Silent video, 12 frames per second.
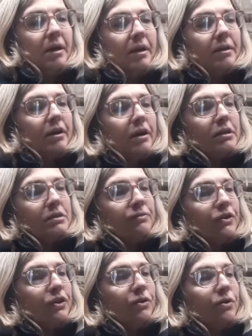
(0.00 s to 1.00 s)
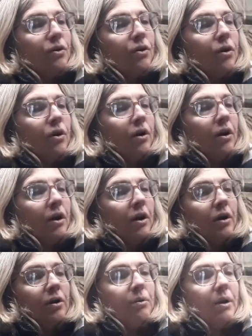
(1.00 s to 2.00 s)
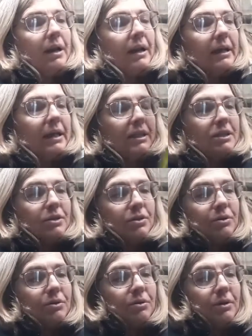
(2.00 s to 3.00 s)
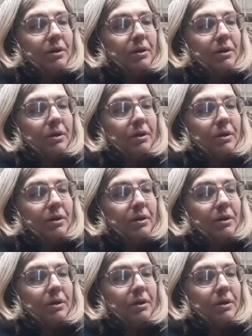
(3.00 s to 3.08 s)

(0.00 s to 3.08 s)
And those for you who are lucky to